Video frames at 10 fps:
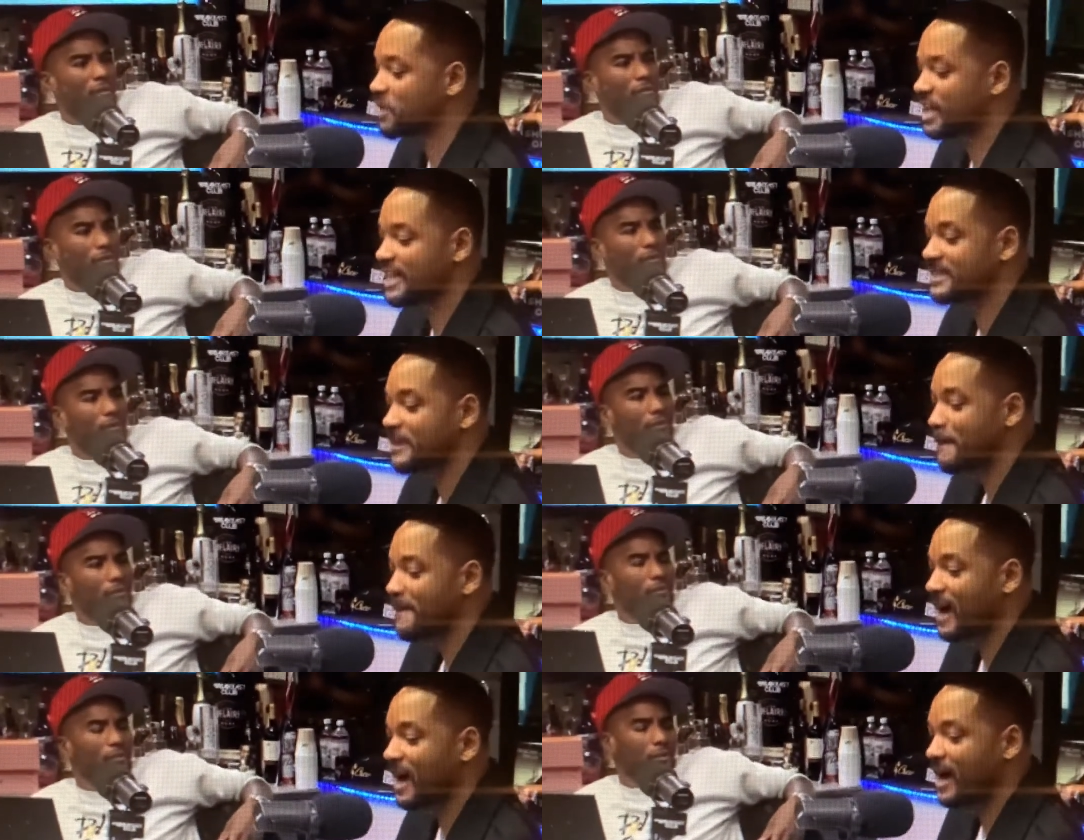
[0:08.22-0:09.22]
Speaker 1: was.
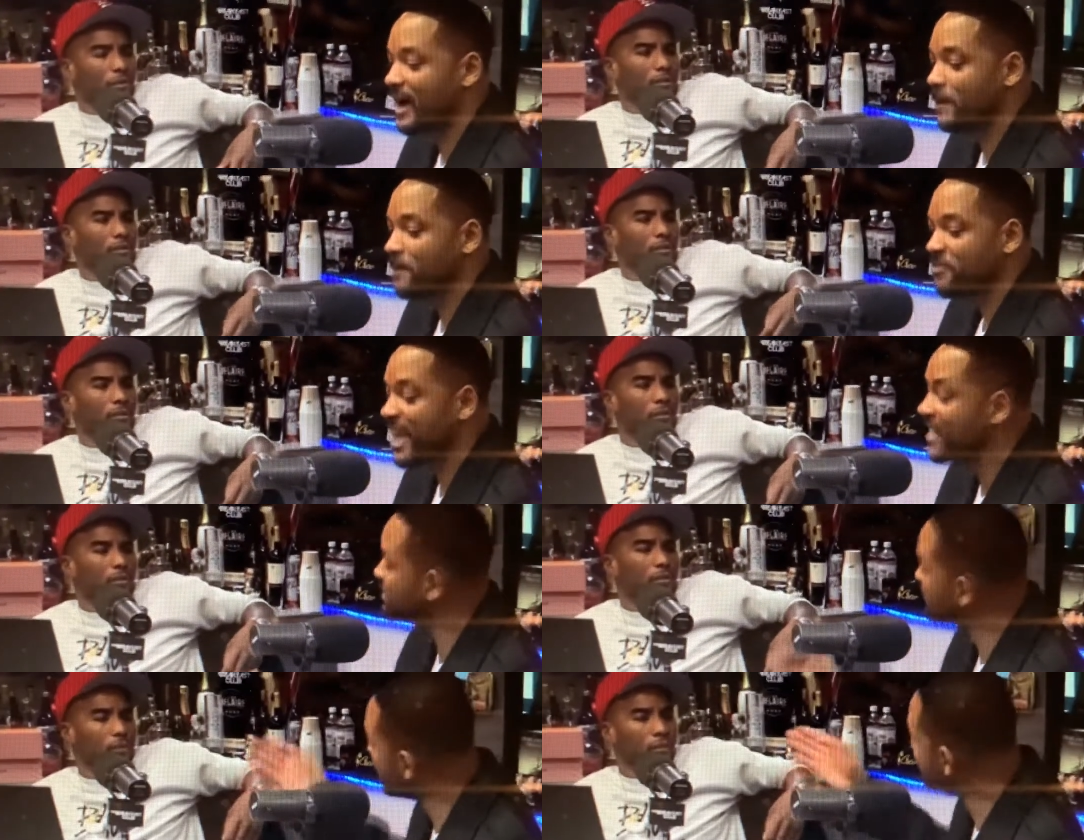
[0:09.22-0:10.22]
Um, and it's
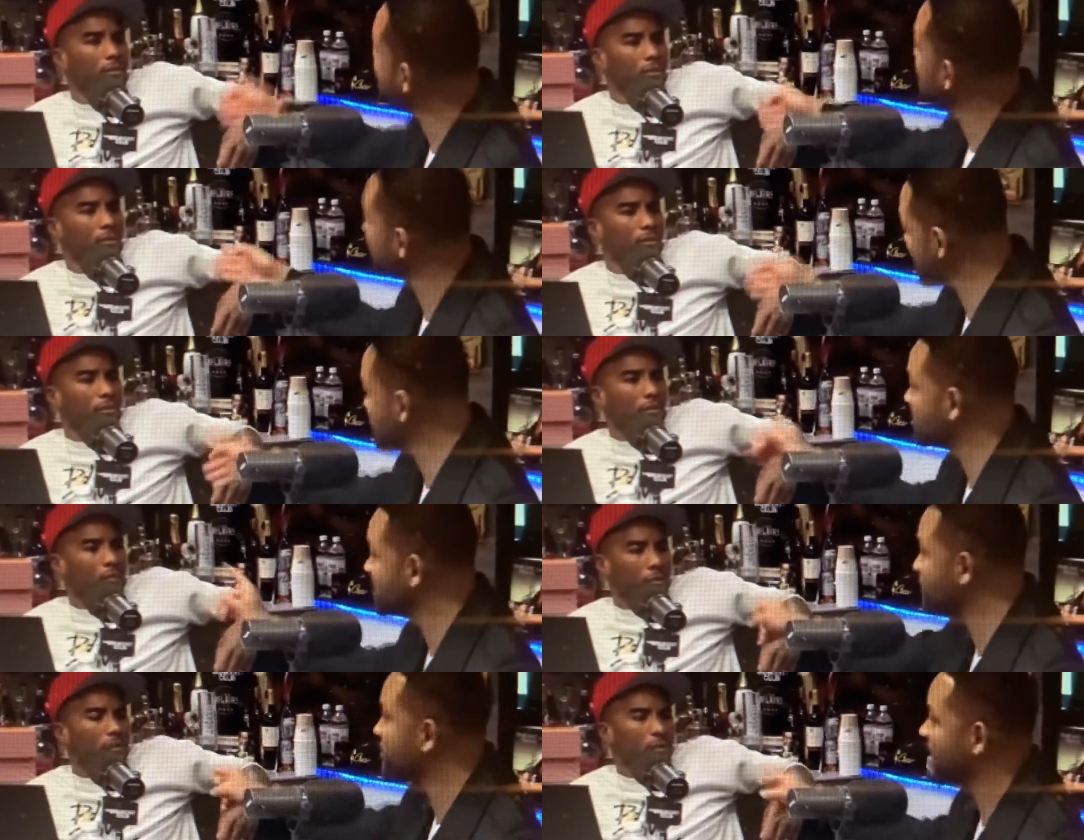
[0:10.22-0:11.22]
funny because it was it was
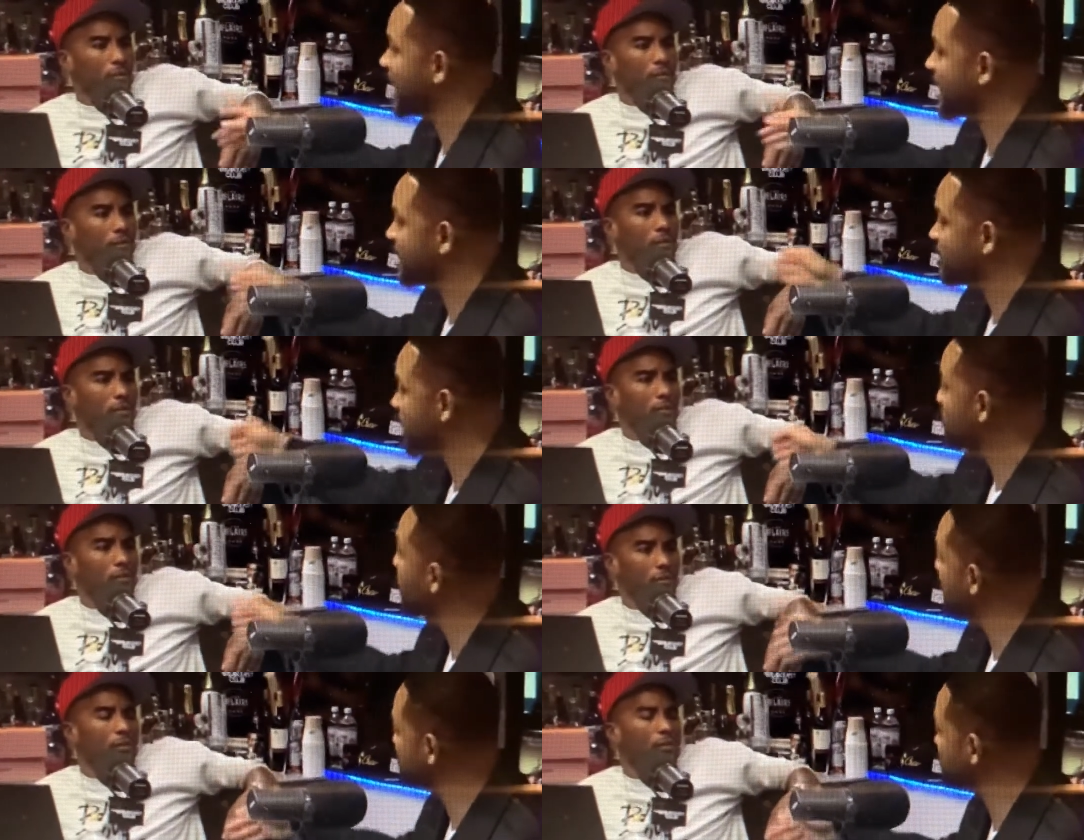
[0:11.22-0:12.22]
something like you know I've been
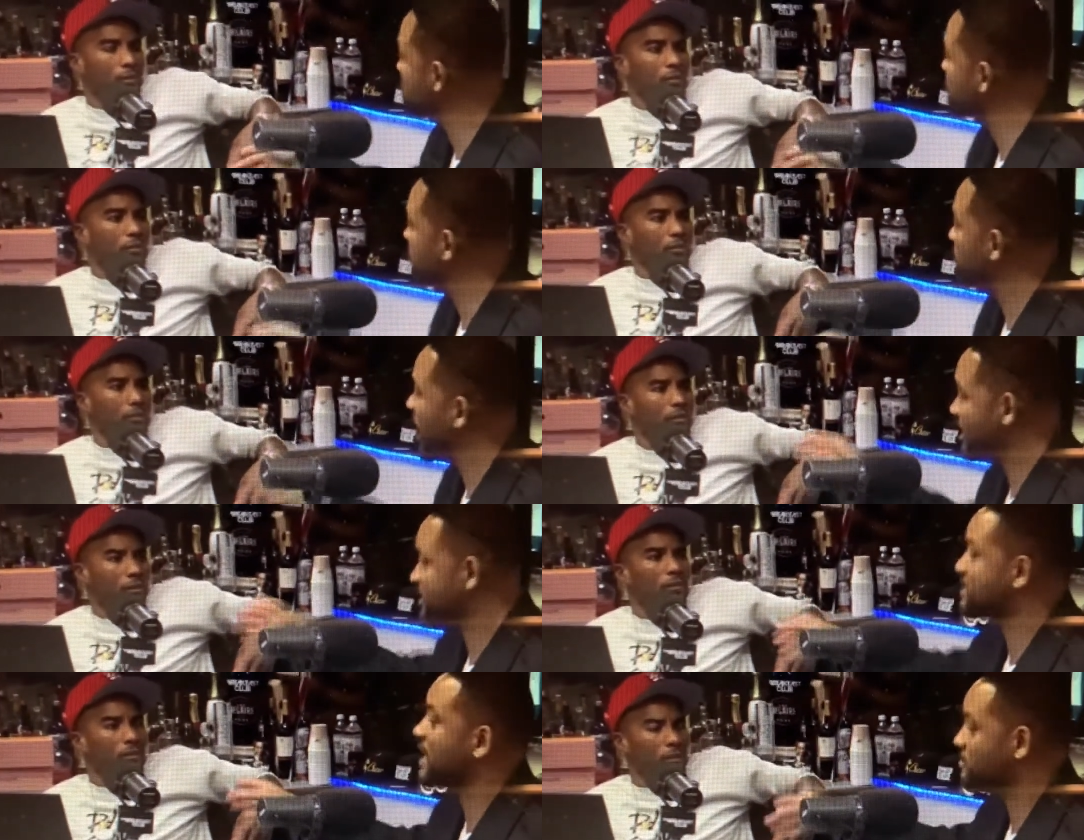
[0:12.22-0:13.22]
watching you for a while, and it's
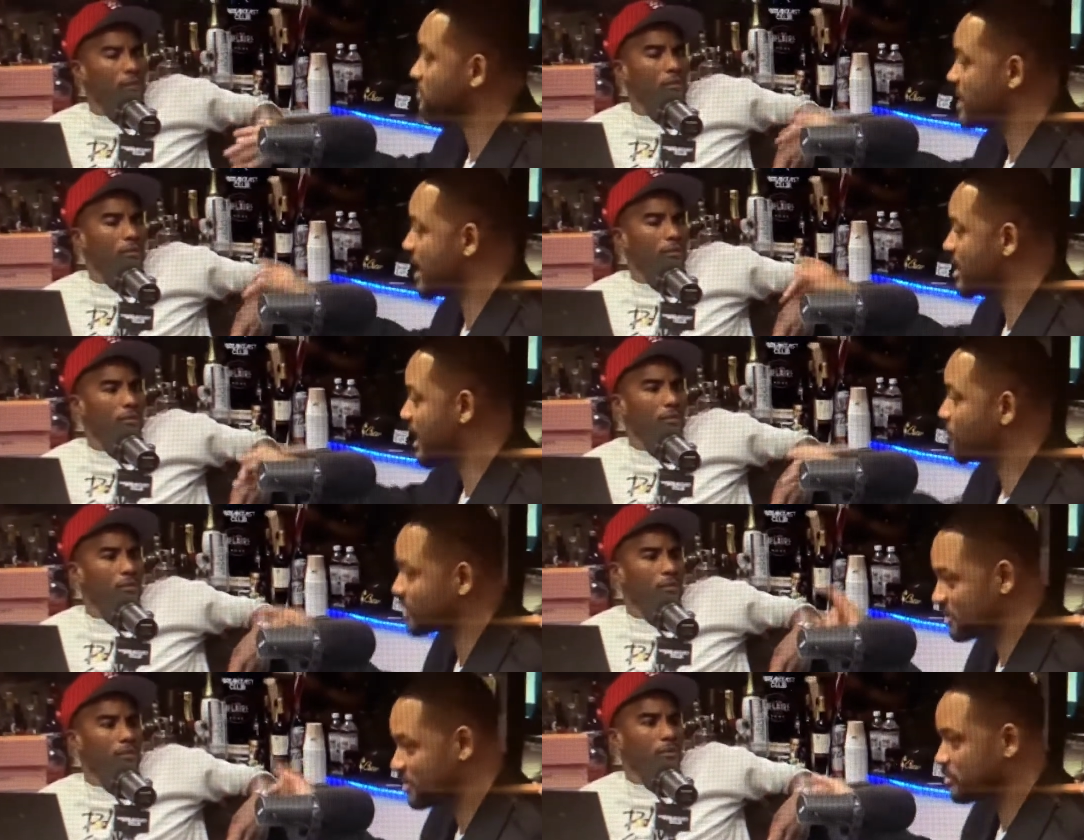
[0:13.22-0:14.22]
something that I wanted
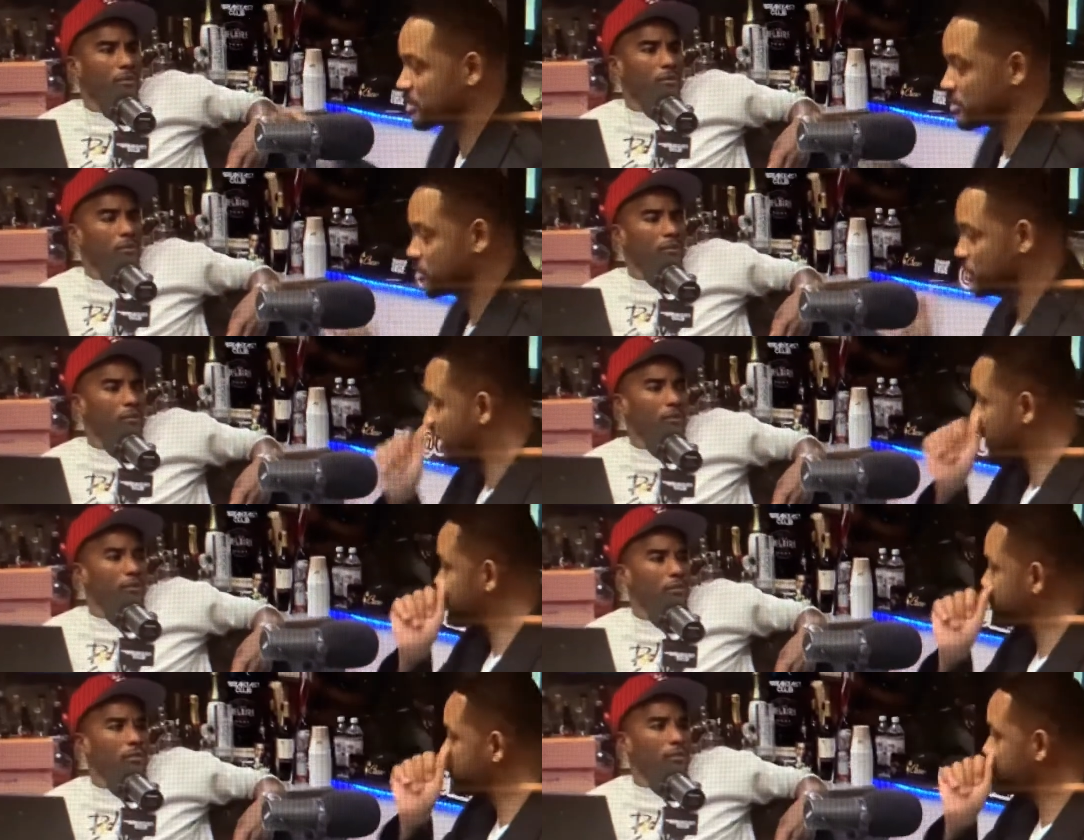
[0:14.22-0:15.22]
to, to uh,
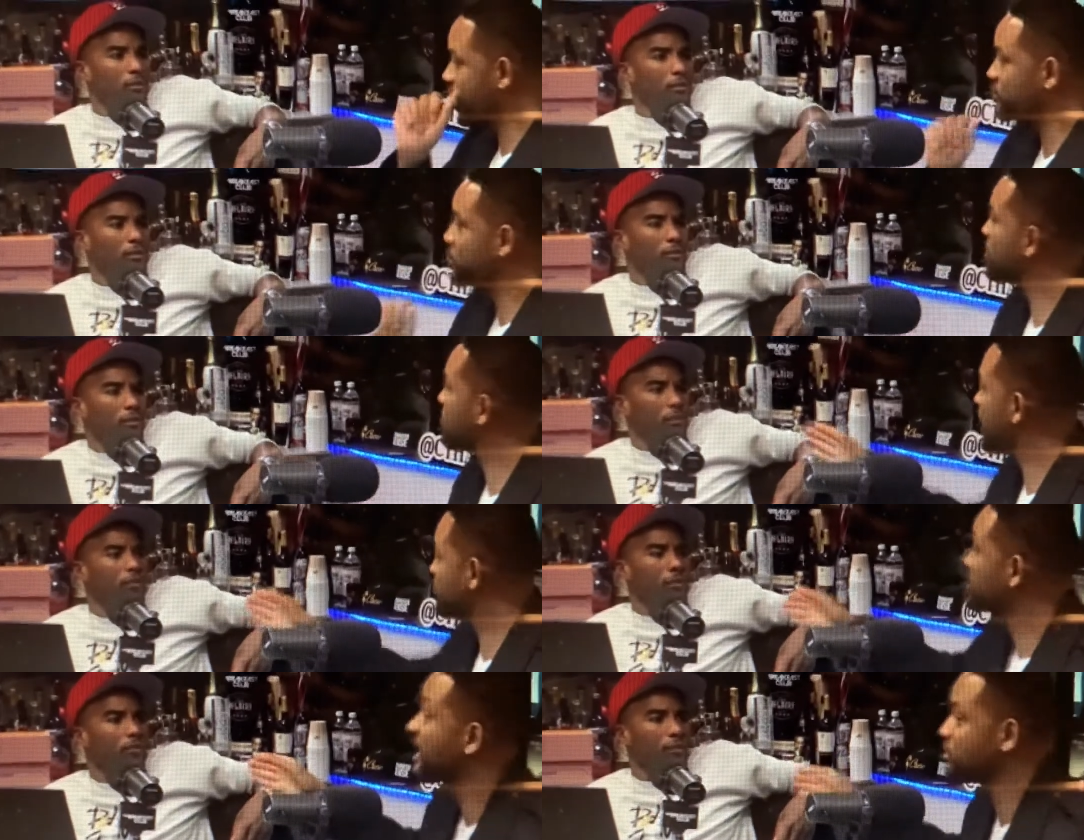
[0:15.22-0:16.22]
talk to you about. We'll,
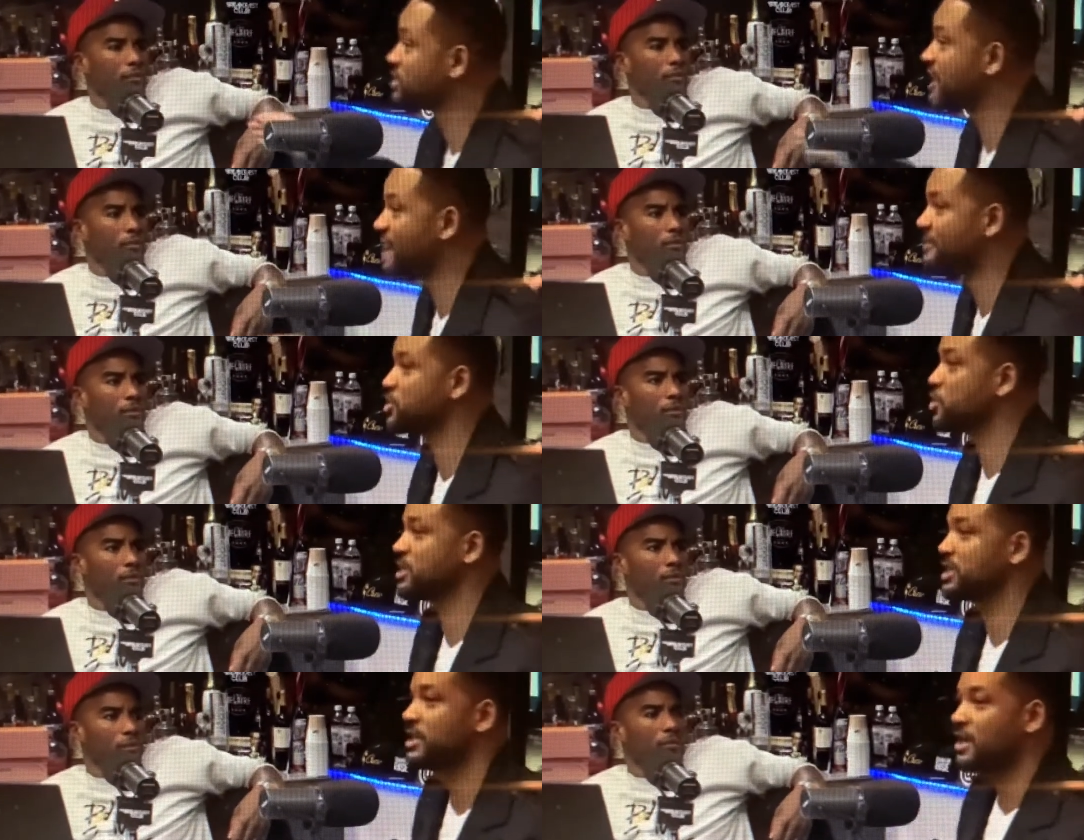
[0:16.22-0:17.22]
we'll dive into it
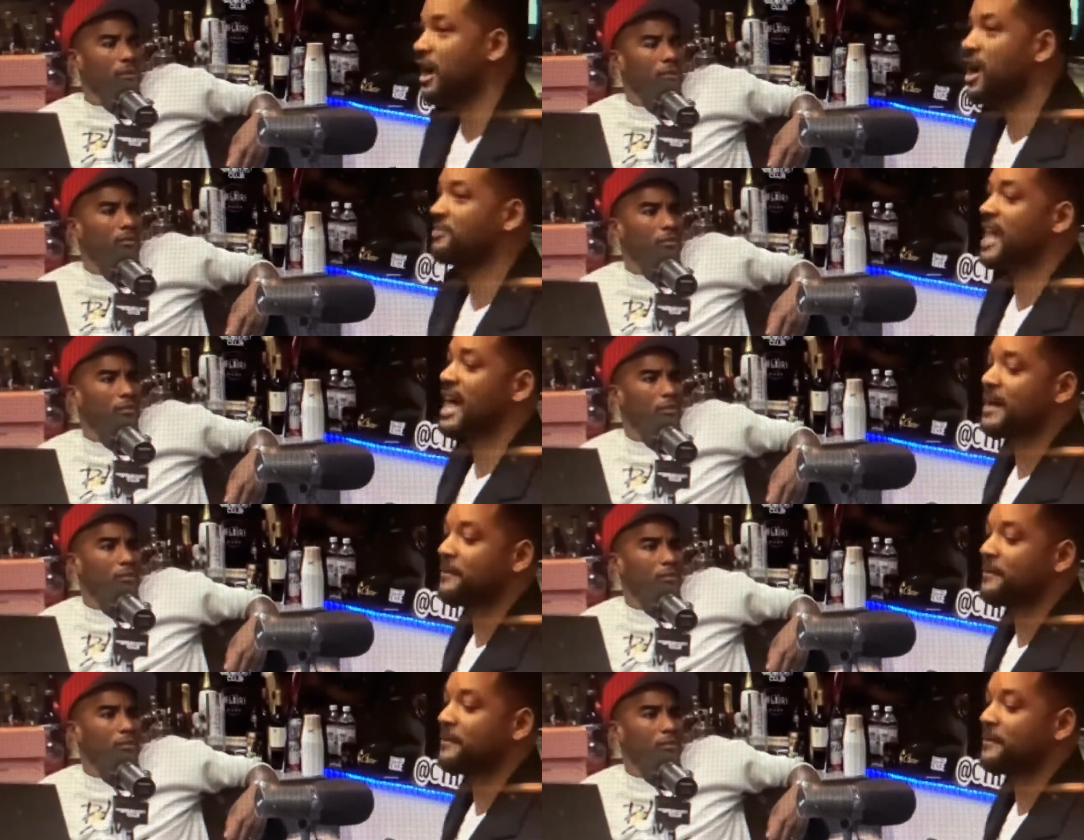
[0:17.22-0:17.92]
offline.